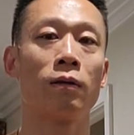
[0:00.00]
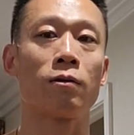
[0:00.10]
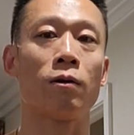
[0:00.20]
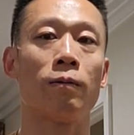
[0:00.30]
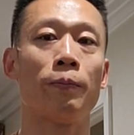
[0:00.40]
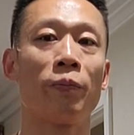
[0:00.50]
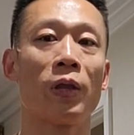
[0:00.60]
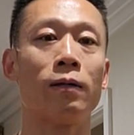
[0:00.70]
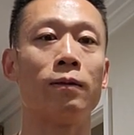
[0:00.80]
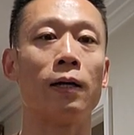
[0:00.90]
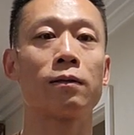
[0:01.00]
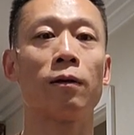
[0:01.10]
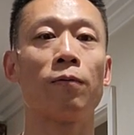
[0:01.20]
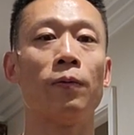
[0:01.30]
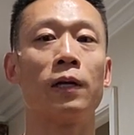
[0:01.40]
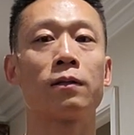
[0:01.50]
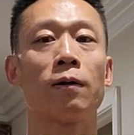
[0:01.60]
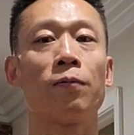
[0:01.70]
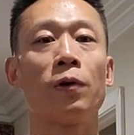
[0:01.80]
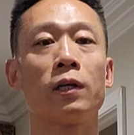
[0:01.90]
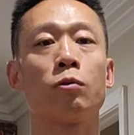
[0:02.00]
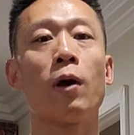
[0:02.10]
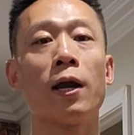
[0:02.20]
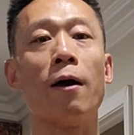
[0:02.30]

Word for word: So that, that's the that's the first red